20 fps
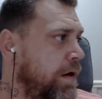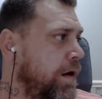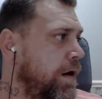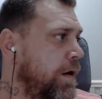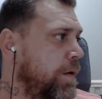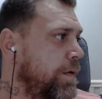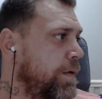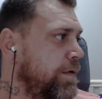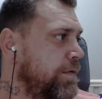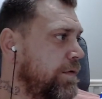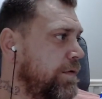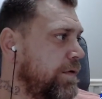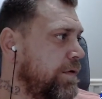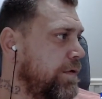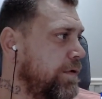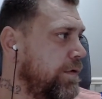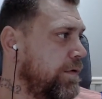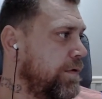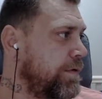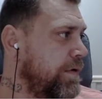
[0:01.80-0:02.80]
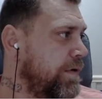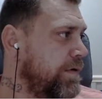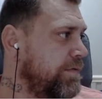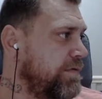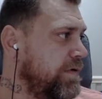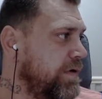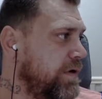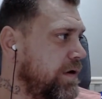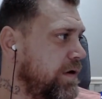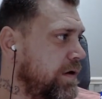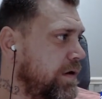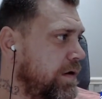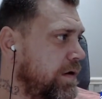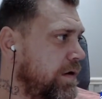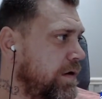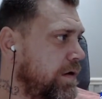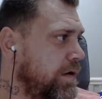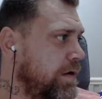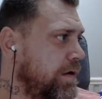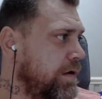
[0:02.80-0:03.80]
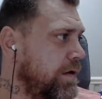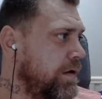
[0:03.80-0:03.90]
want to record over here